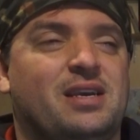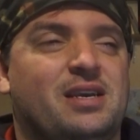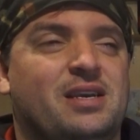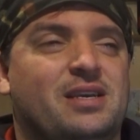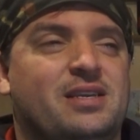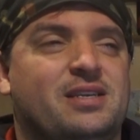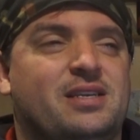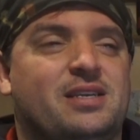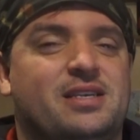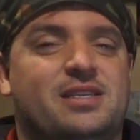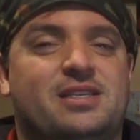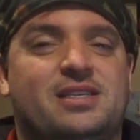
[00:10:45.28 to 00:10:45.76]

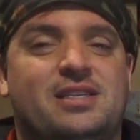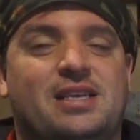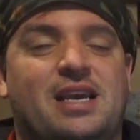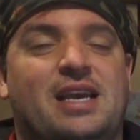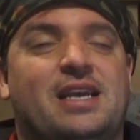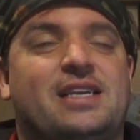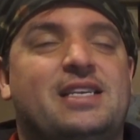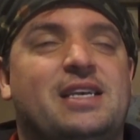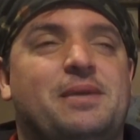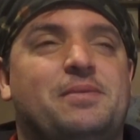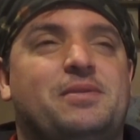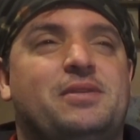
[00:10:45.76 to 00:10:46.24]
his
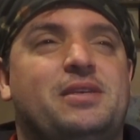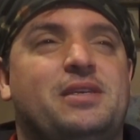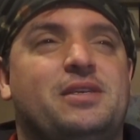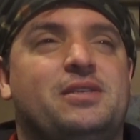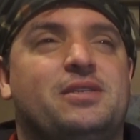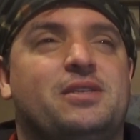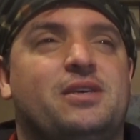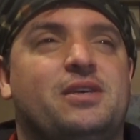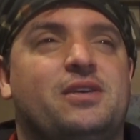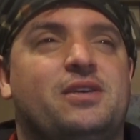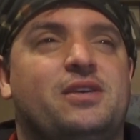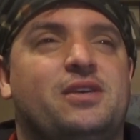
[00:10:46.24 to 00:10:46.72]

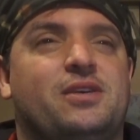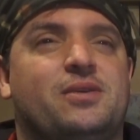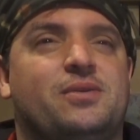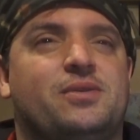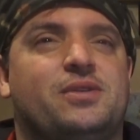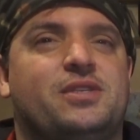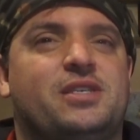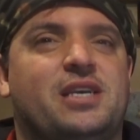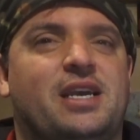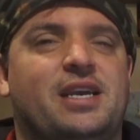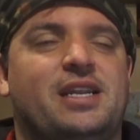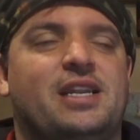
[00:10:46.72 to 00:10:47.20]
like
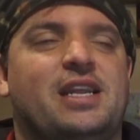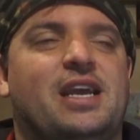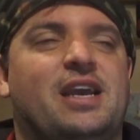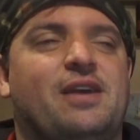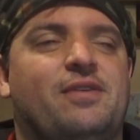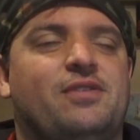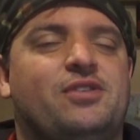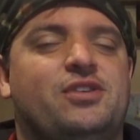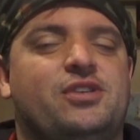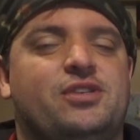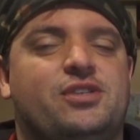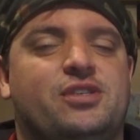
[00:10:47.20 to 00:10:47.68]
Saiyan
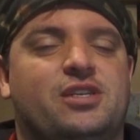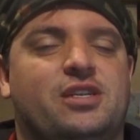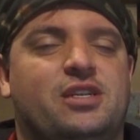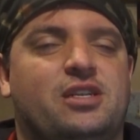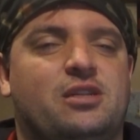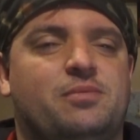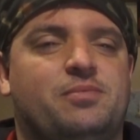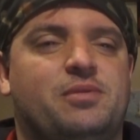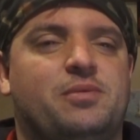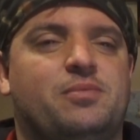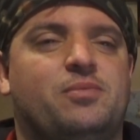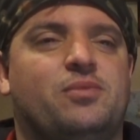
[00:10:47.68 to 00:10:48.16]
heritage a little
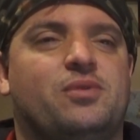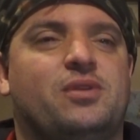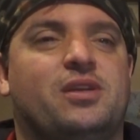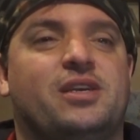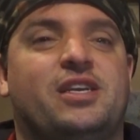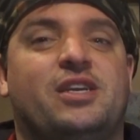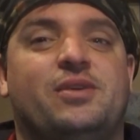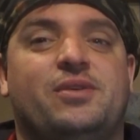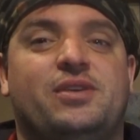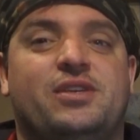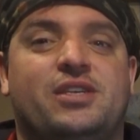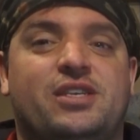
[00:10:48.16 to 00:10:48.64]
bit more. Like
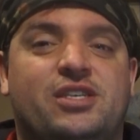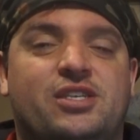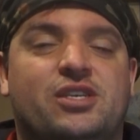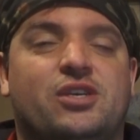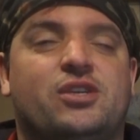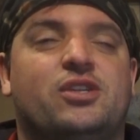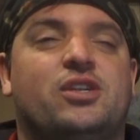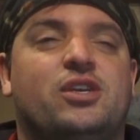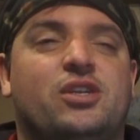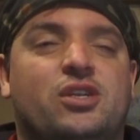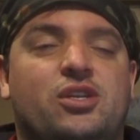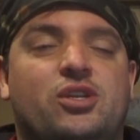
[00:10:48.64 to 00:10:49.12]
he's starting
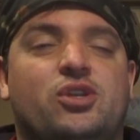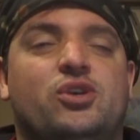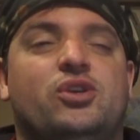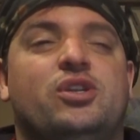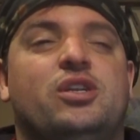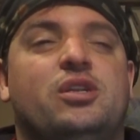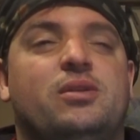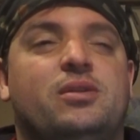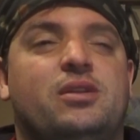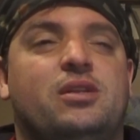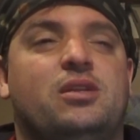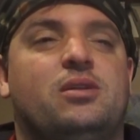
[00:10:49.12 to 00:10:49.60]
to like, learn
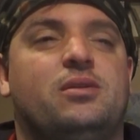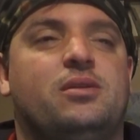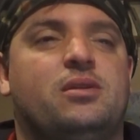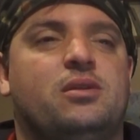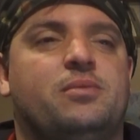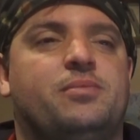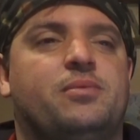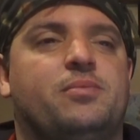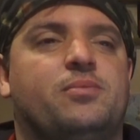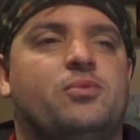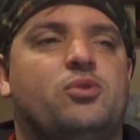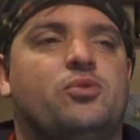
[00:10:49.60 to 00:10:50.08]
a little
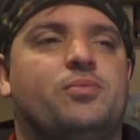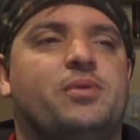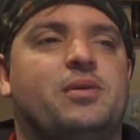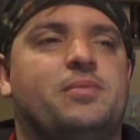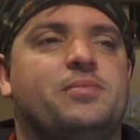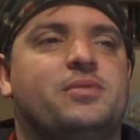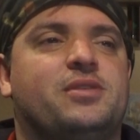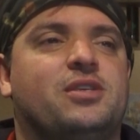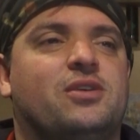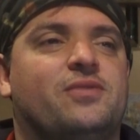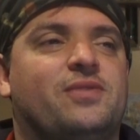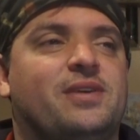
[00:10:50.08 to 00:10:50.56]
bit more about
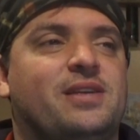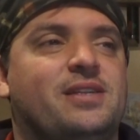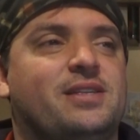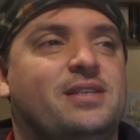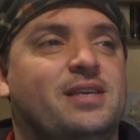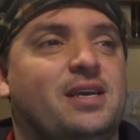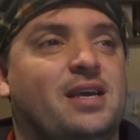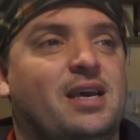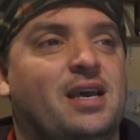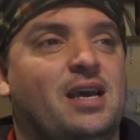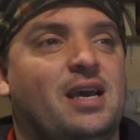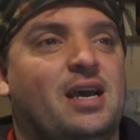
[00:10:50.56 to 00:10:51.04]
himself, and
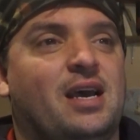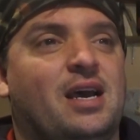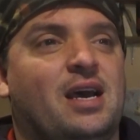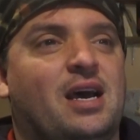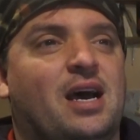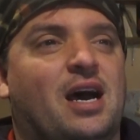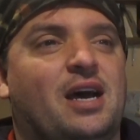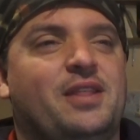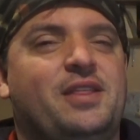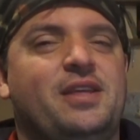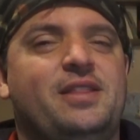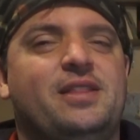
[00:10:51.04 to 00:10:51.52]

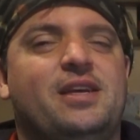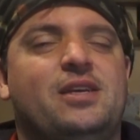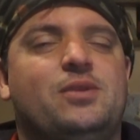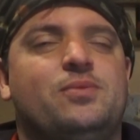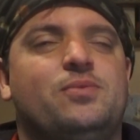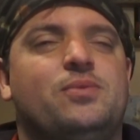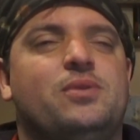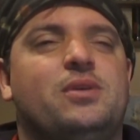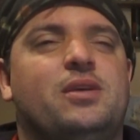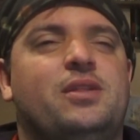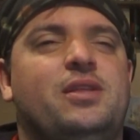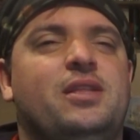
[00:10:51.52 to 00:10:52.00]
I think that's
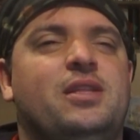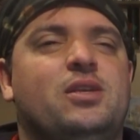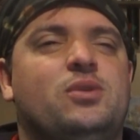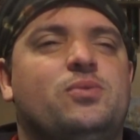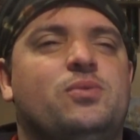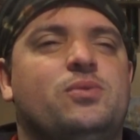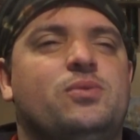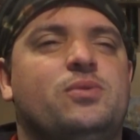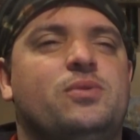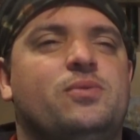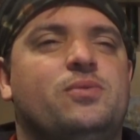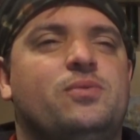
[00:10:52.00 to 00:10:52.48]

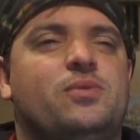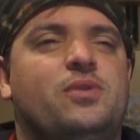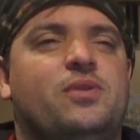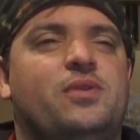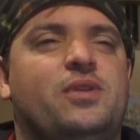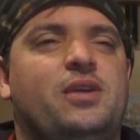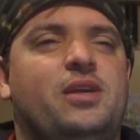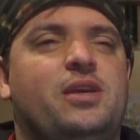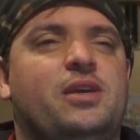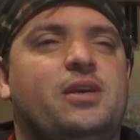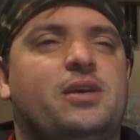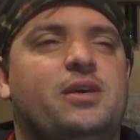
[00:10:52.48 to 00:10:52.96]
one of
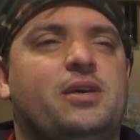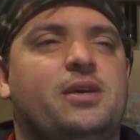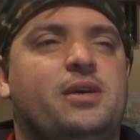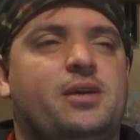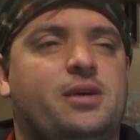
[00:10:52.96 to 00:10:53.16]
the oh,